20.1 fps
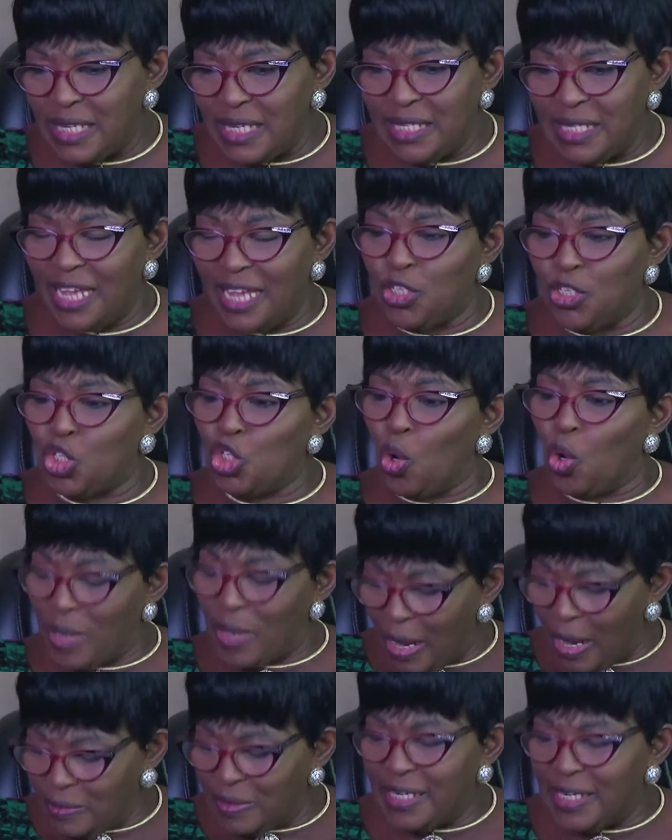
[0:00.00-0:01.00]
that
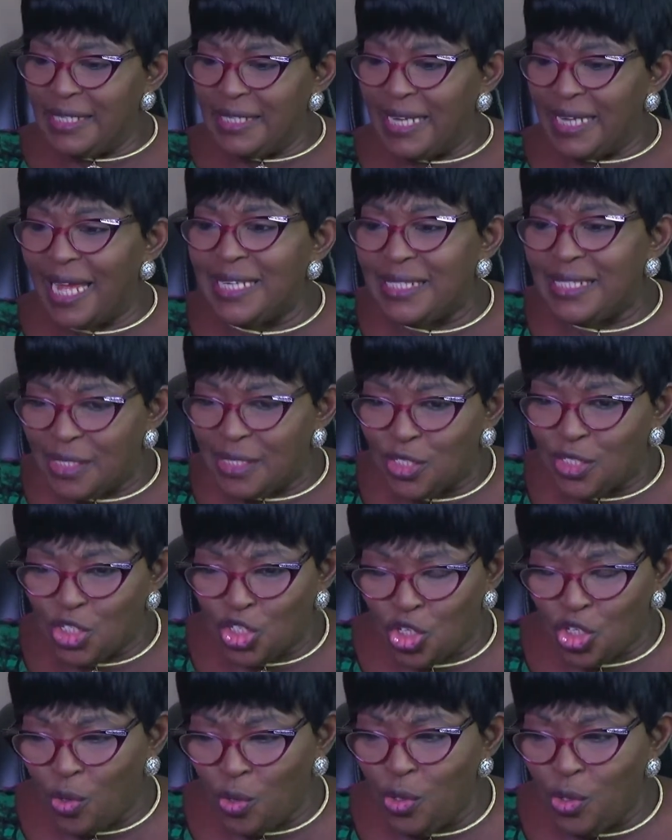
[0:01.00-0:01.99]
surrounded that
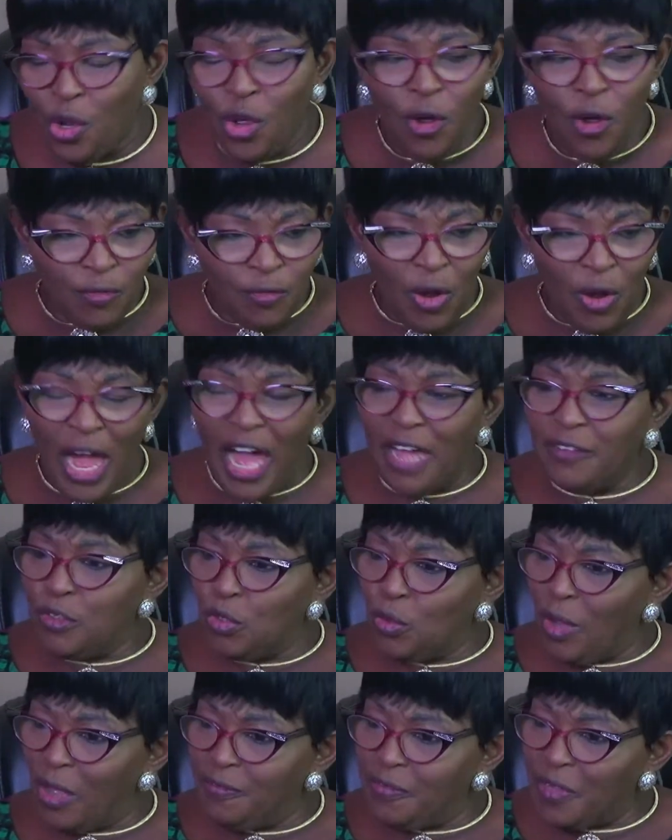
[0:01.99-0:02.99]
decision for her to
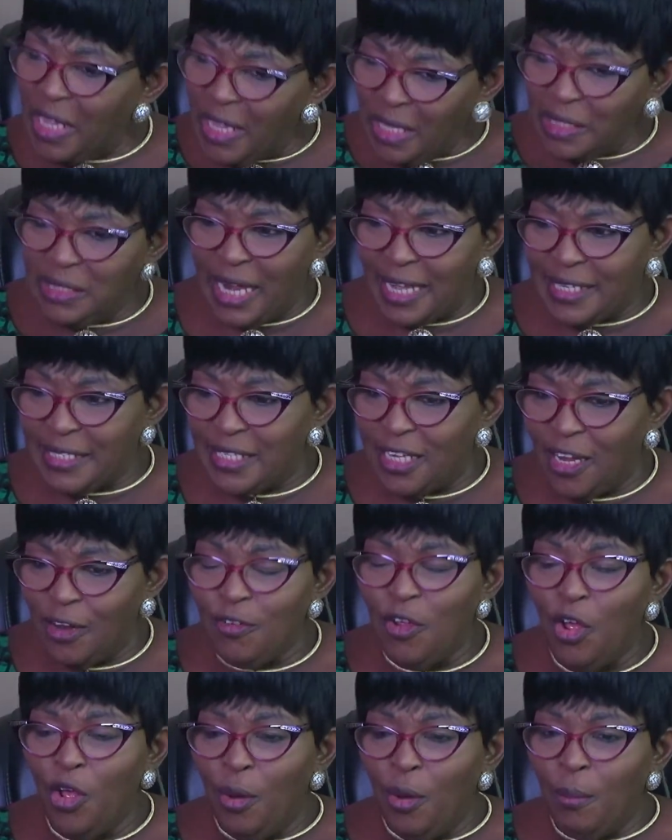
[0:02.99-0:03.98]
have killed herself,
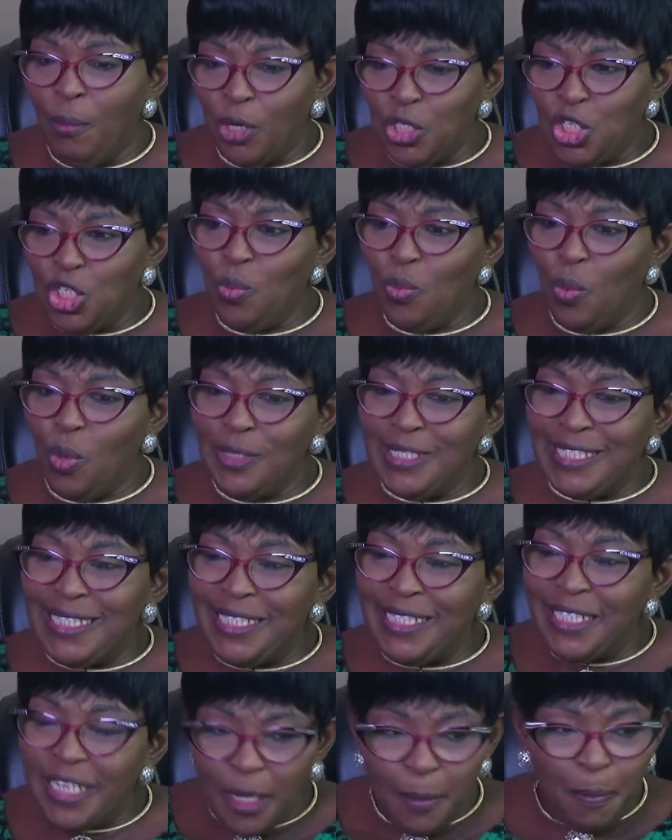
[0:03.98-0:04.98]
but she was
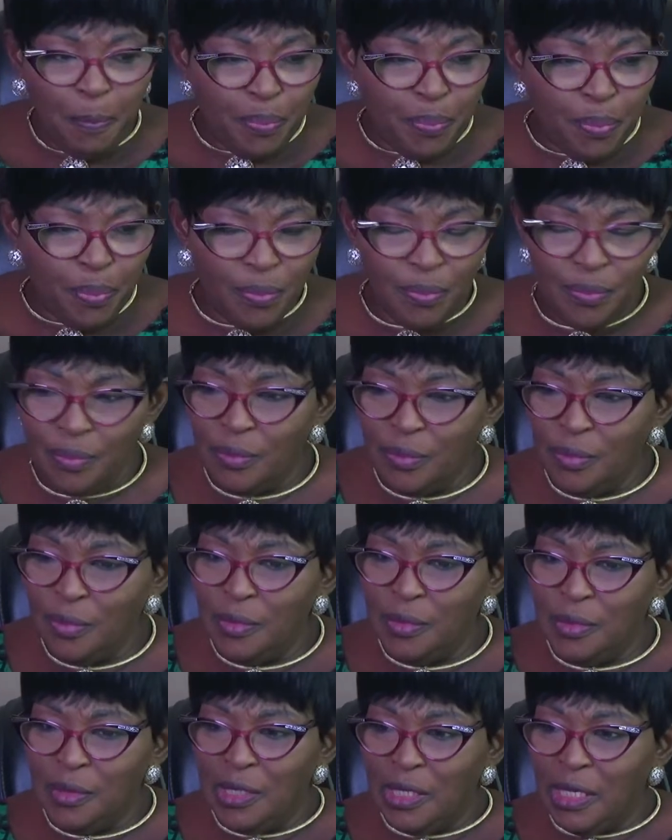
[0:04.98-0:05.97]
deep
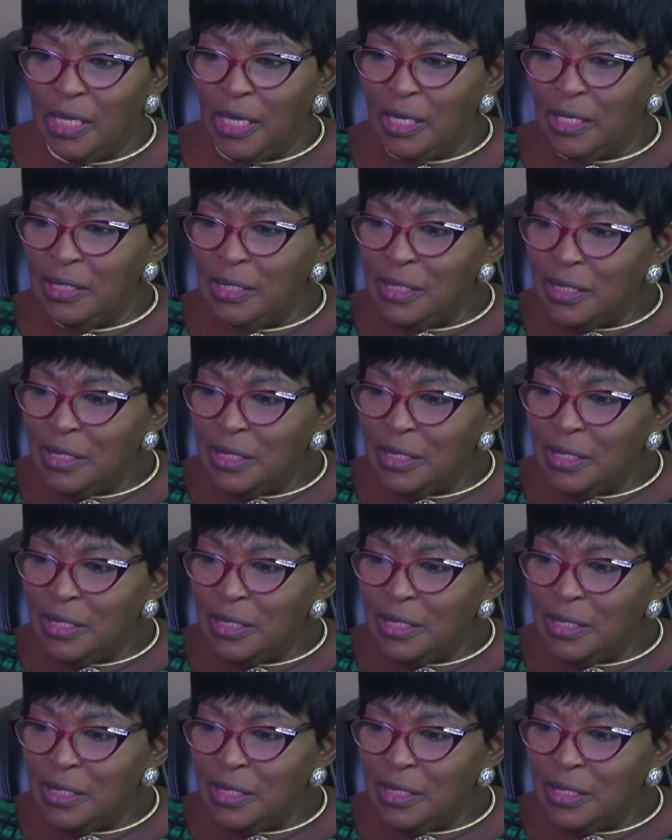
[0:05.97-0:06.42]
in